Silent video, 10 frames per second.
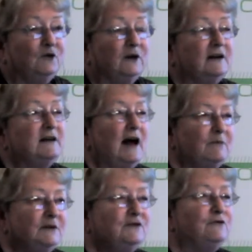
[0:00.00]
It
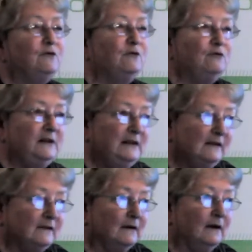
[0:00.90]
happened for a
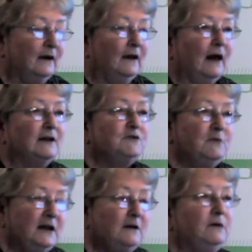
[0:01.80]
reason, and
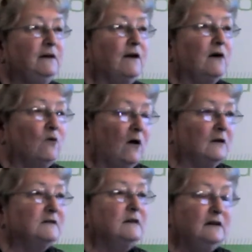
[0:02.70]
maybe there
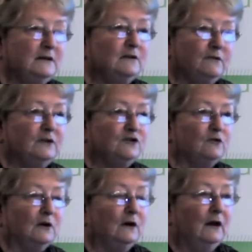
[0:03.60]
was an
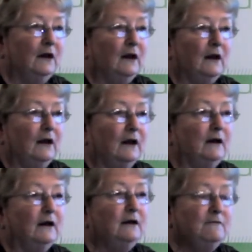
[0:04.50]
individual
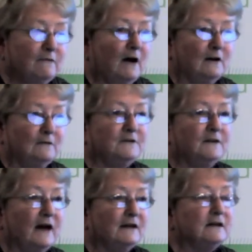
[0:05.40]
involved in
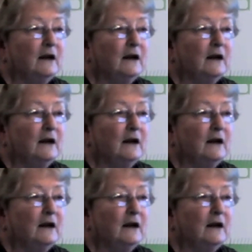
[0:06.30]
that.